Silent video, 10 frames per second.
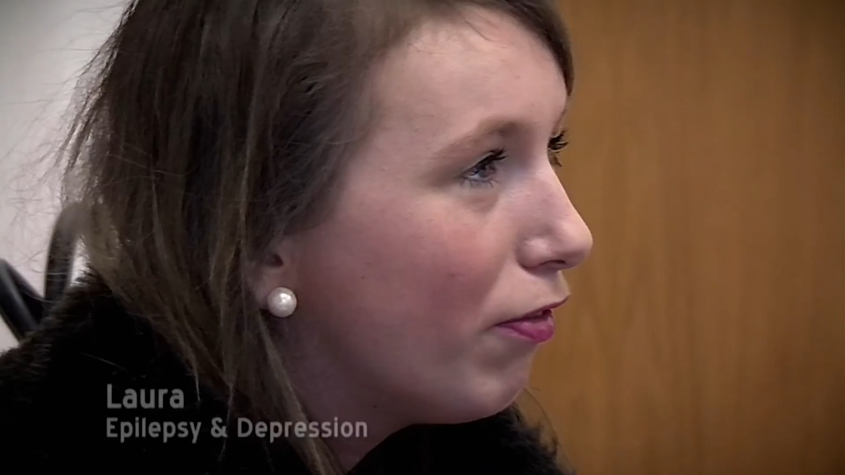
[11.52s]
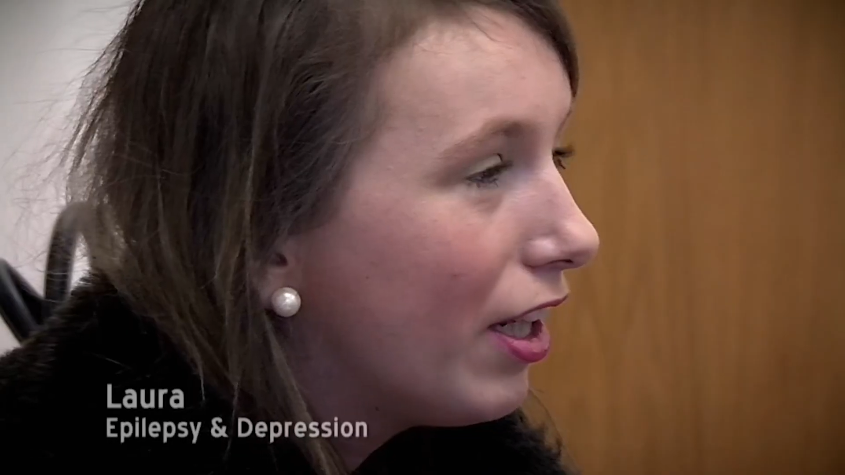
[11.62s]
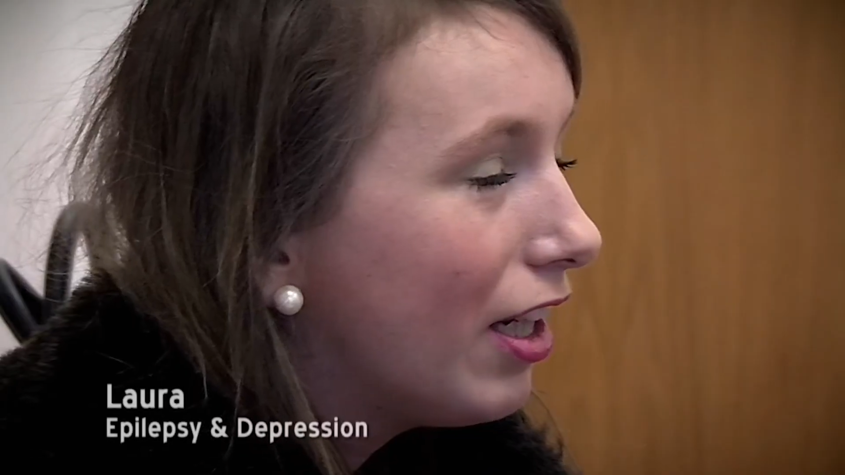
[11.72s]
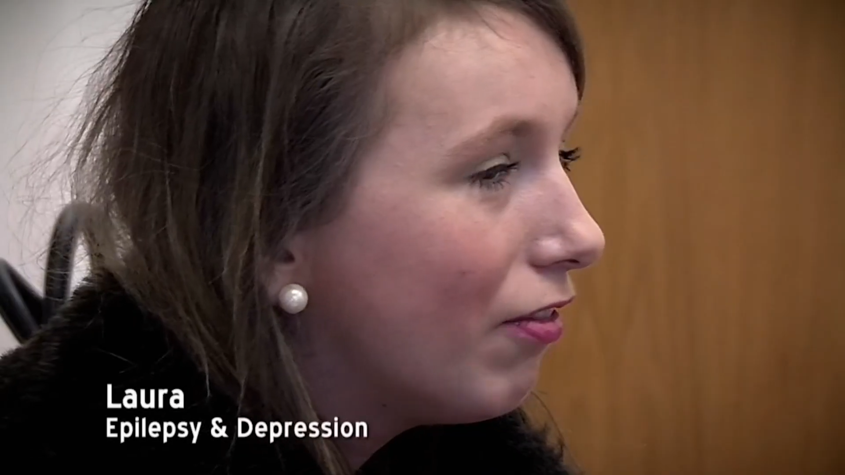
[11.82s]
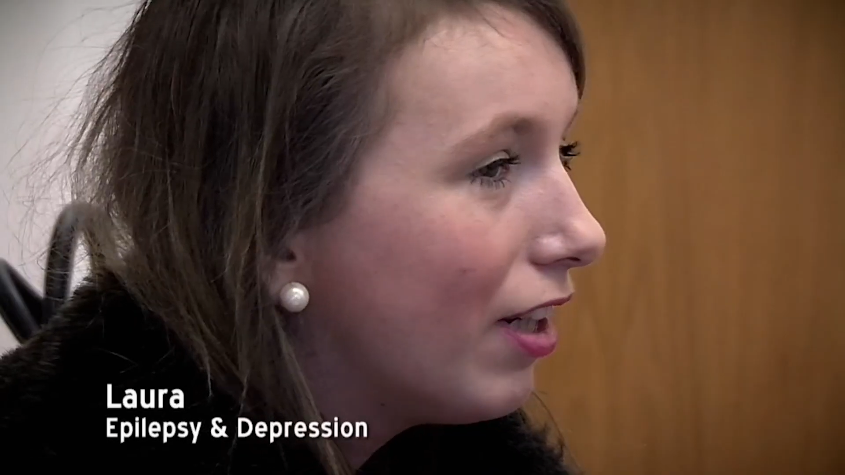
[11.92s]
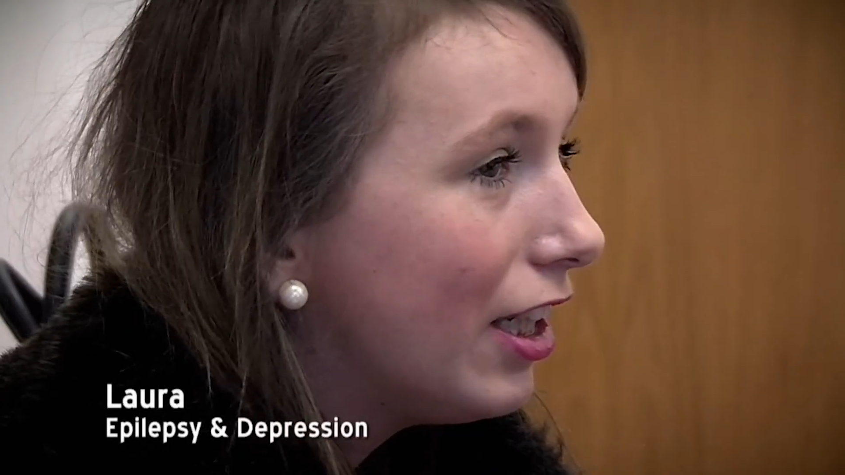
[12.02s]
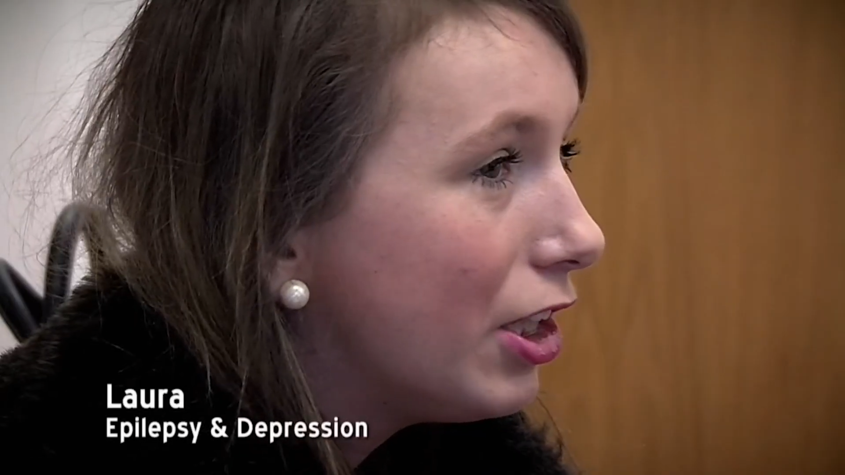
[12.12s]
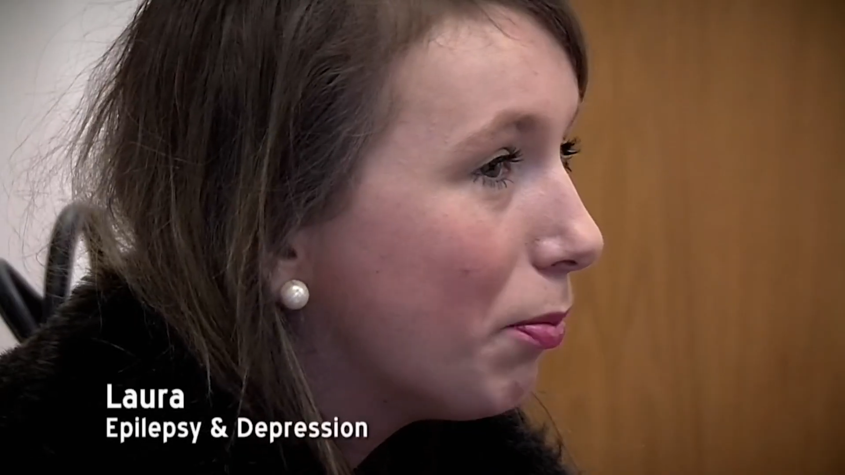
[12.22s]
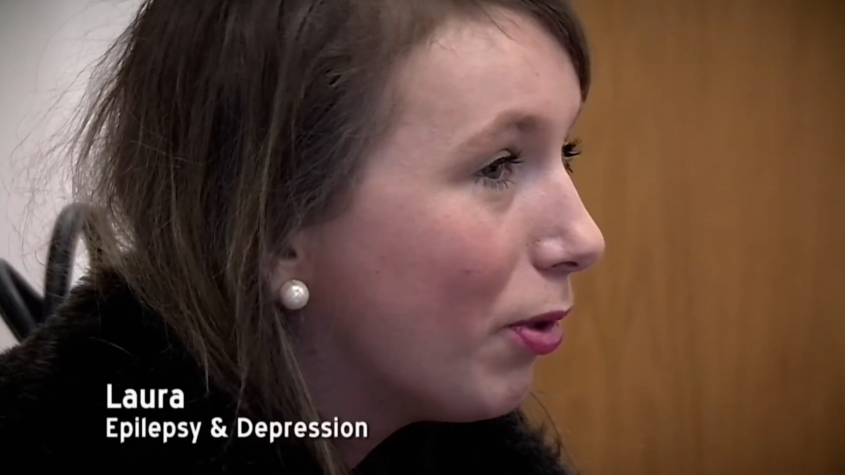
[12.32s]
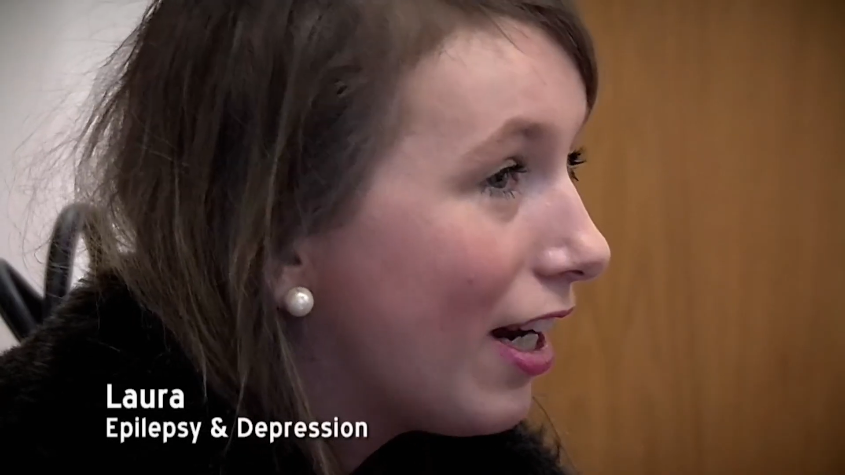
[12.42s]
feeling really
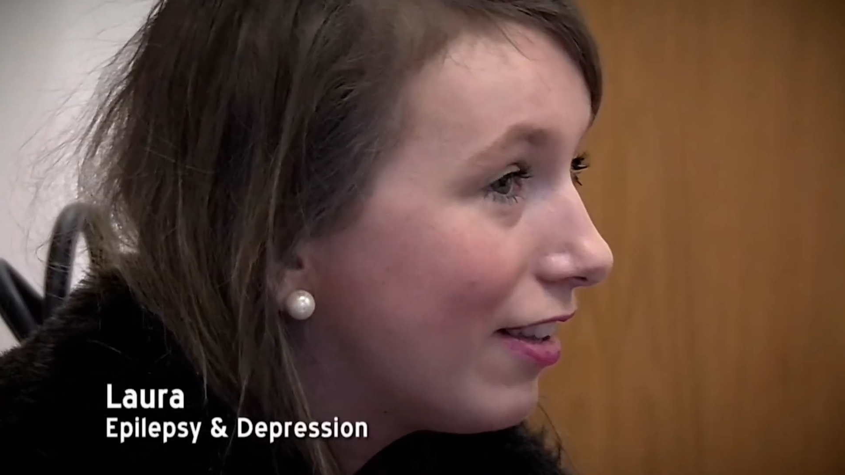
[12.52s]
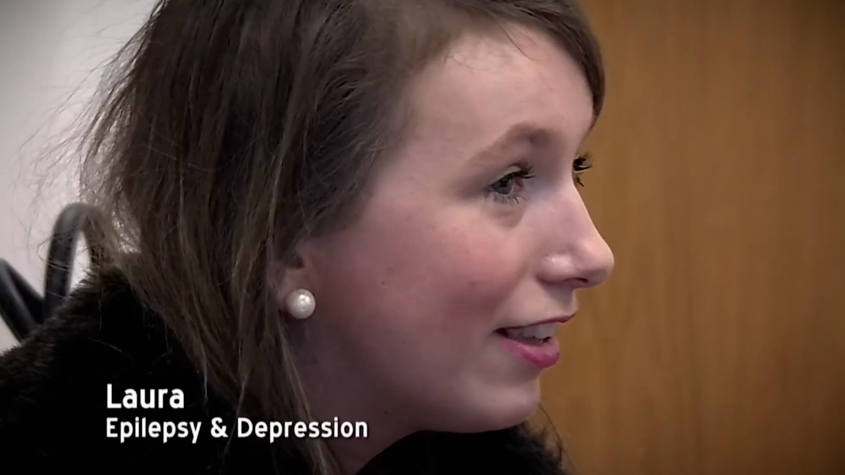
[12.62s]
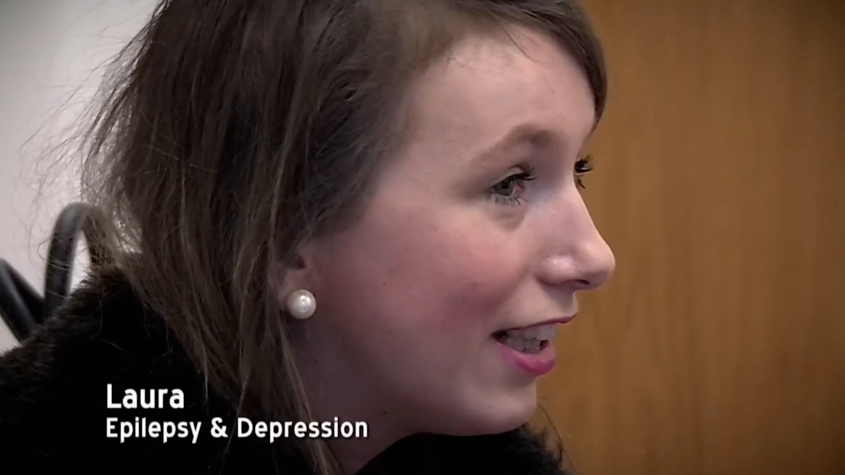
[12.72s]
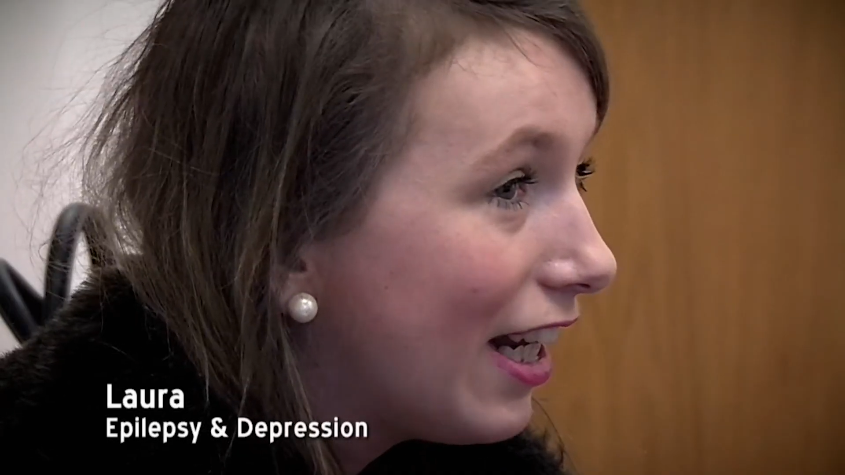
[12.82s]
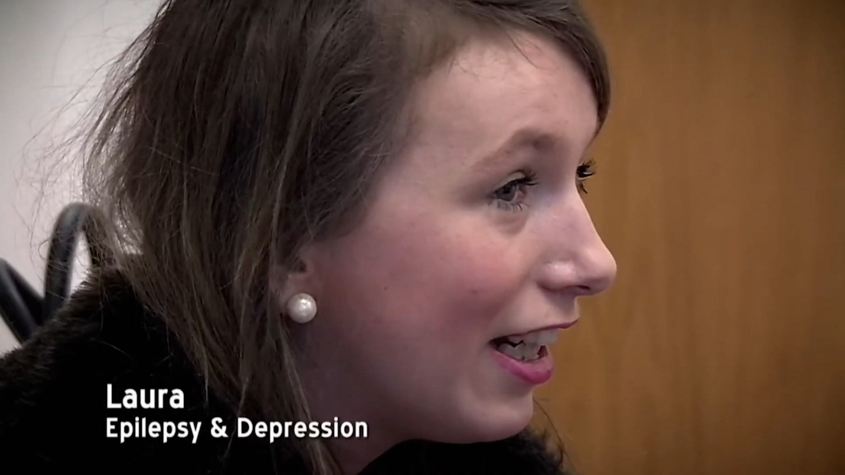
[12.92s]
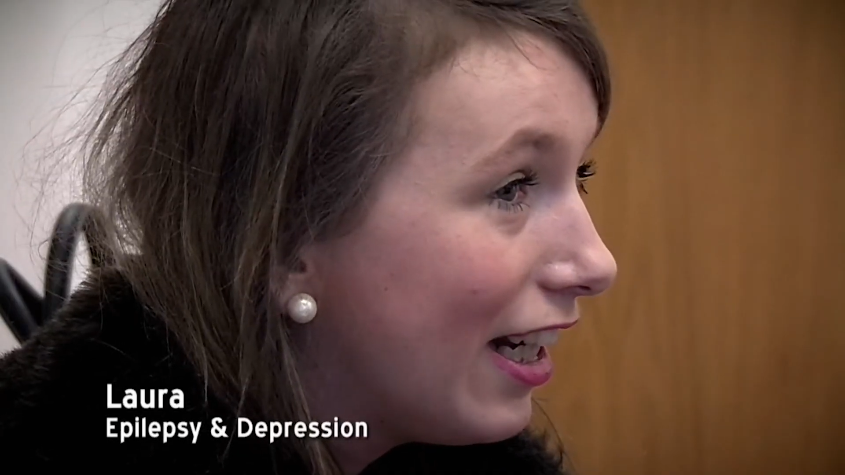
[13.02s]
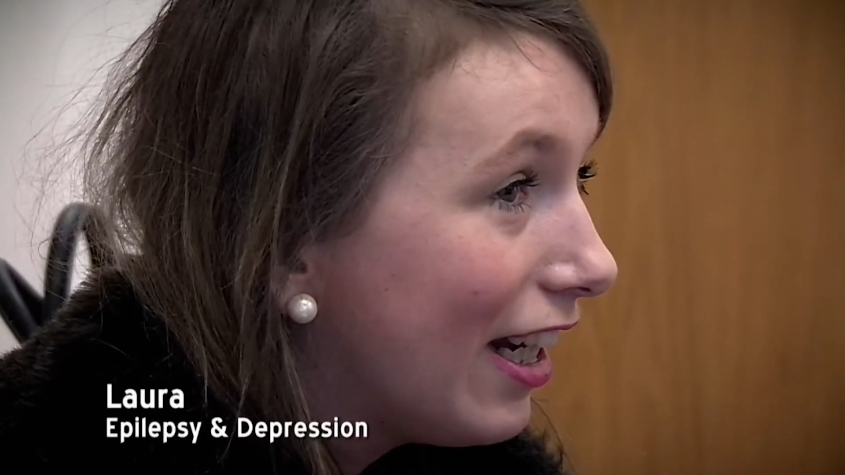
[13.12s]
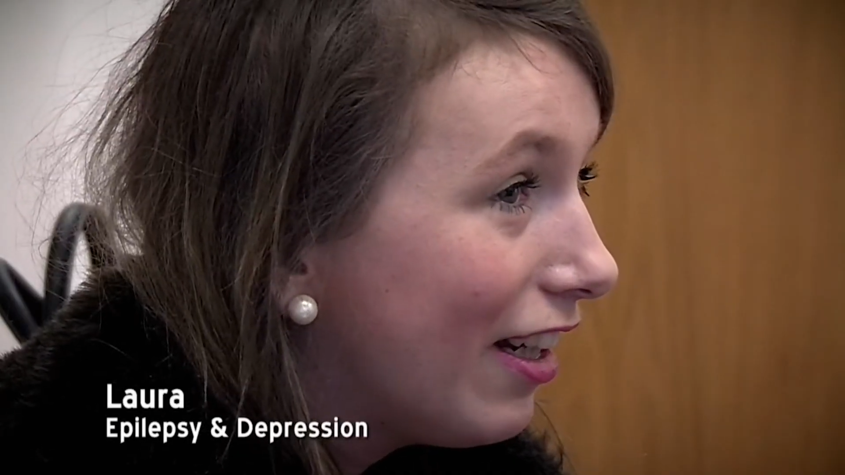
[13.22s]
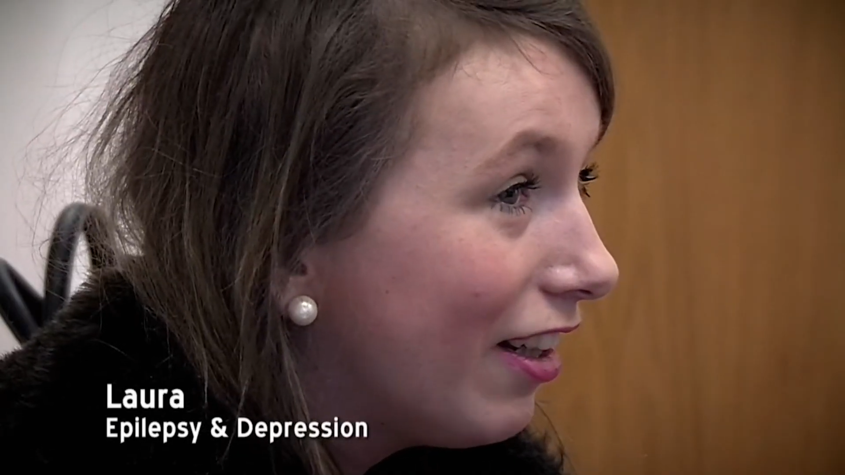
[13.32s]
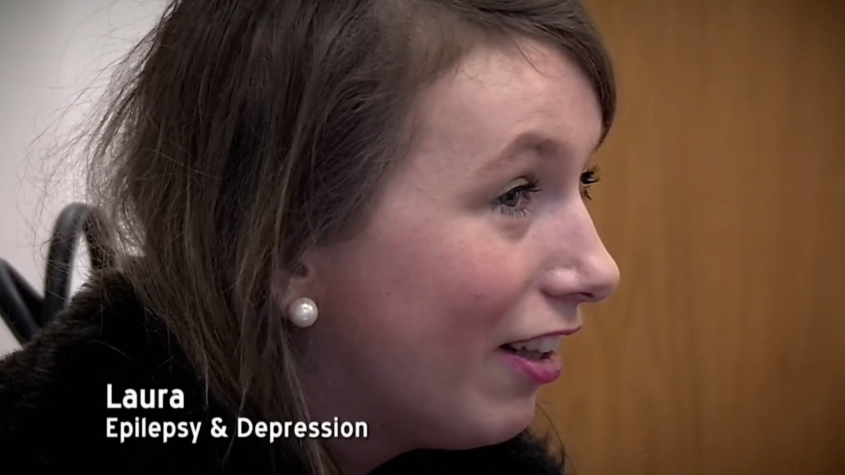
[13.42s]
depressed
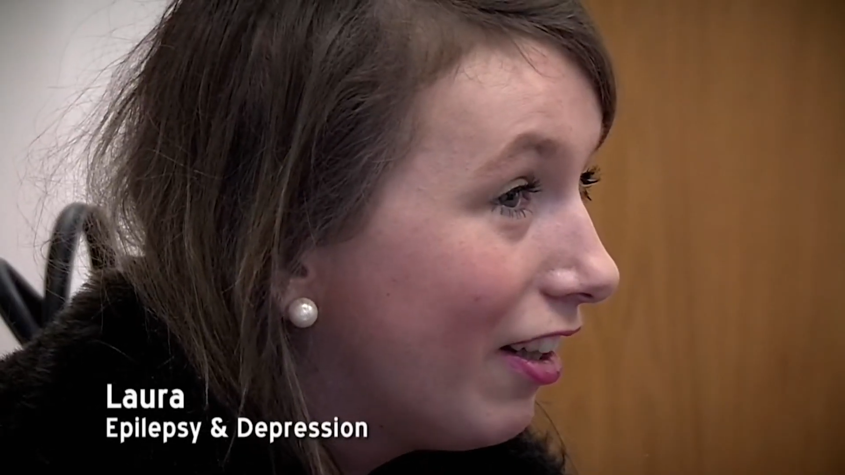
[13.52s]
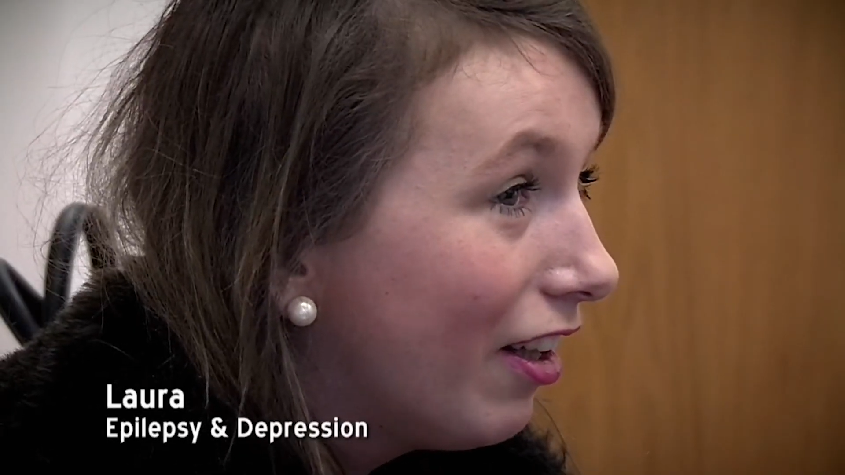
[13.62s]
lately